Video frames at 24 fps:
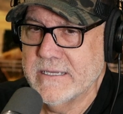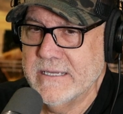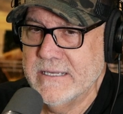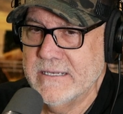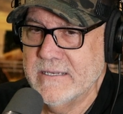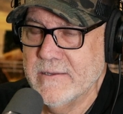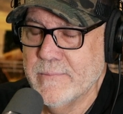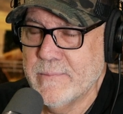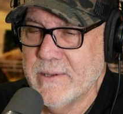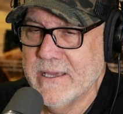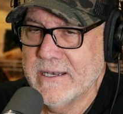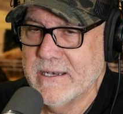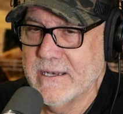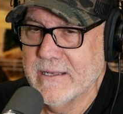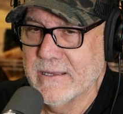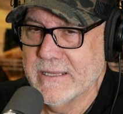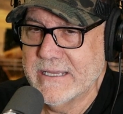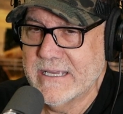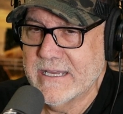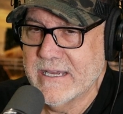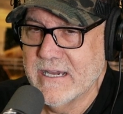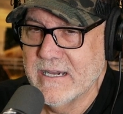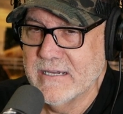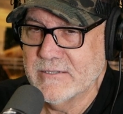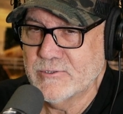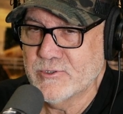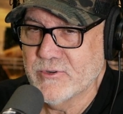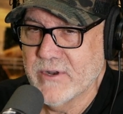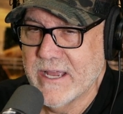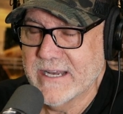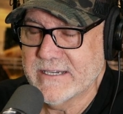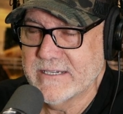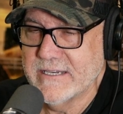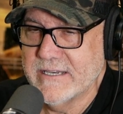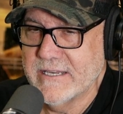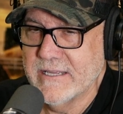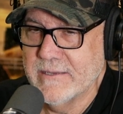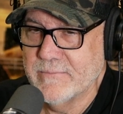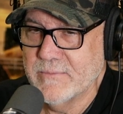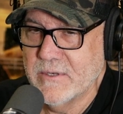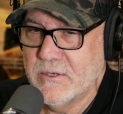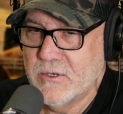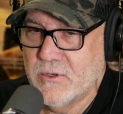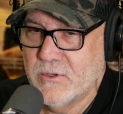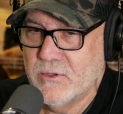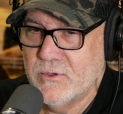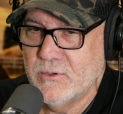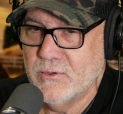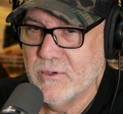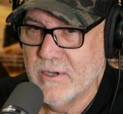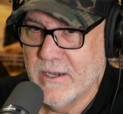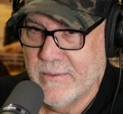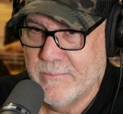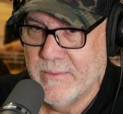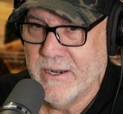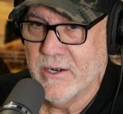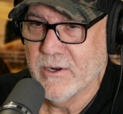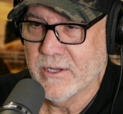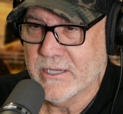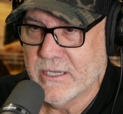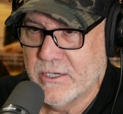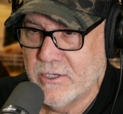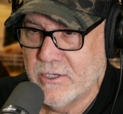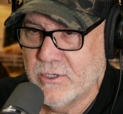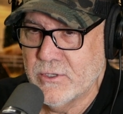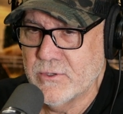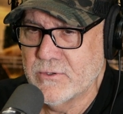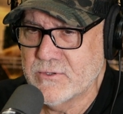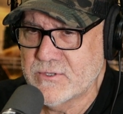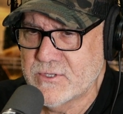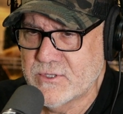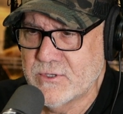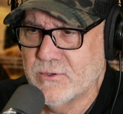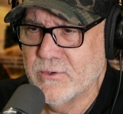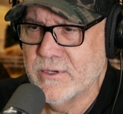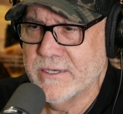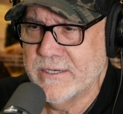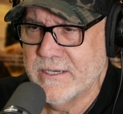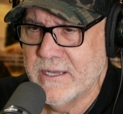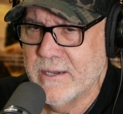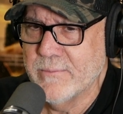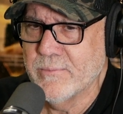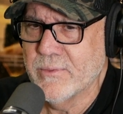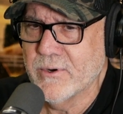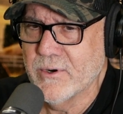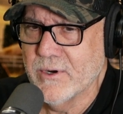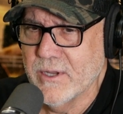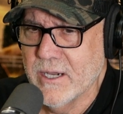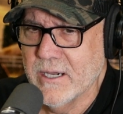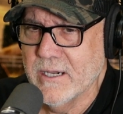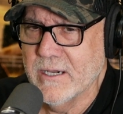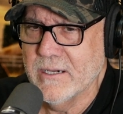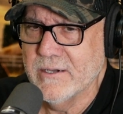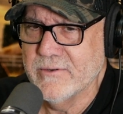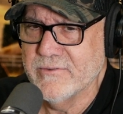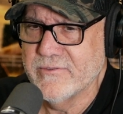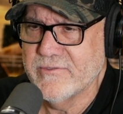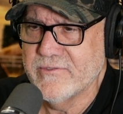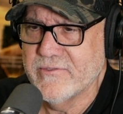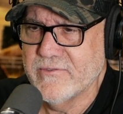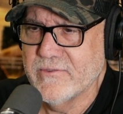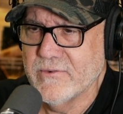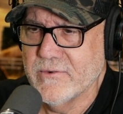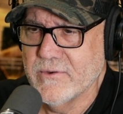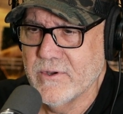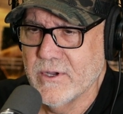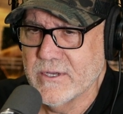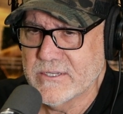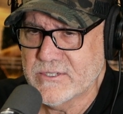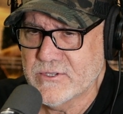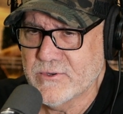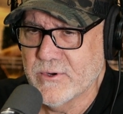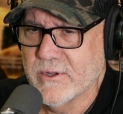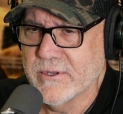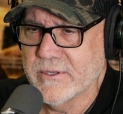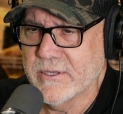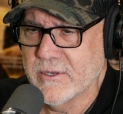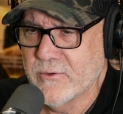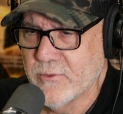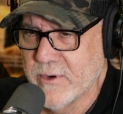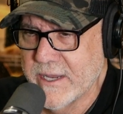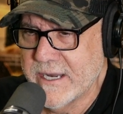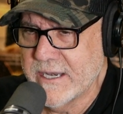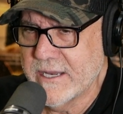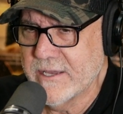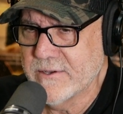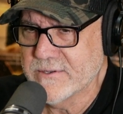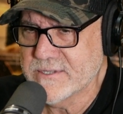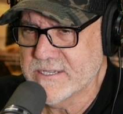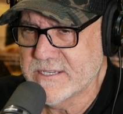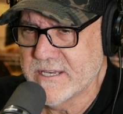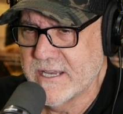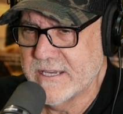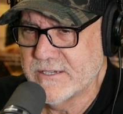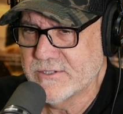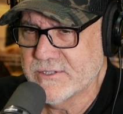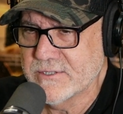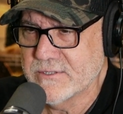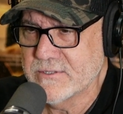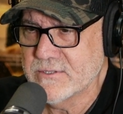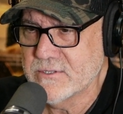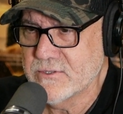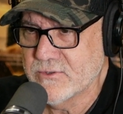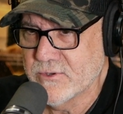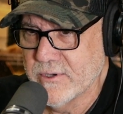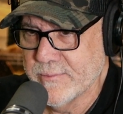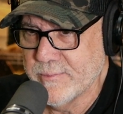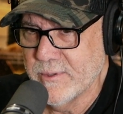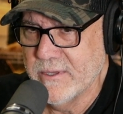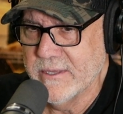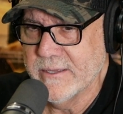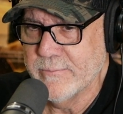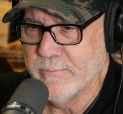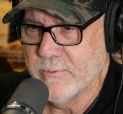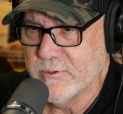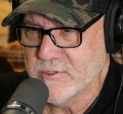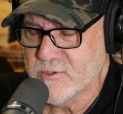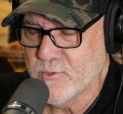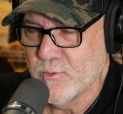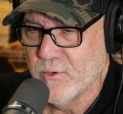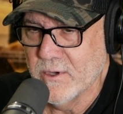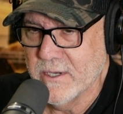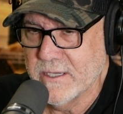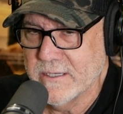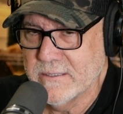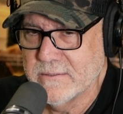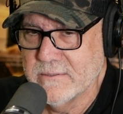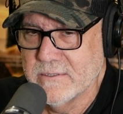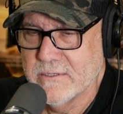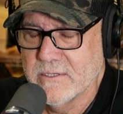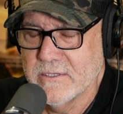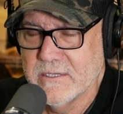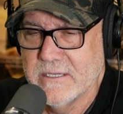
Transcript: independently contracted him to do American news to a number of Australian radio stations. Triple M was one.